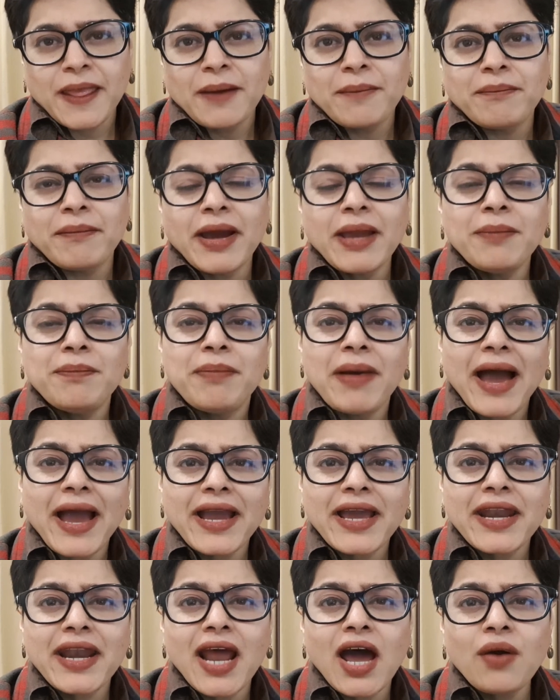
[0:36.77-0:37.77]
My
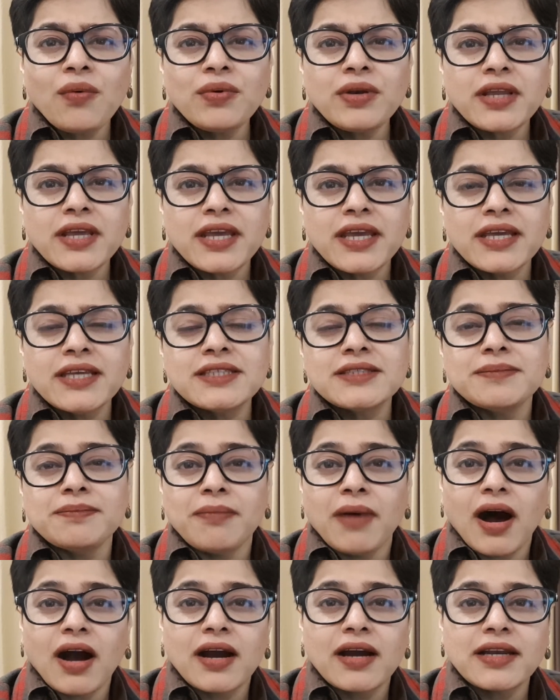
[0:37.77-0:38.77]
background is
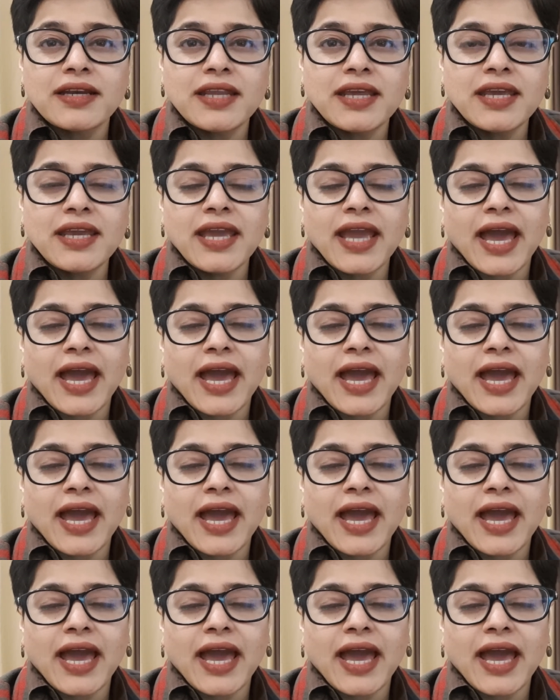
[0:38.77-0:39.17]
marketing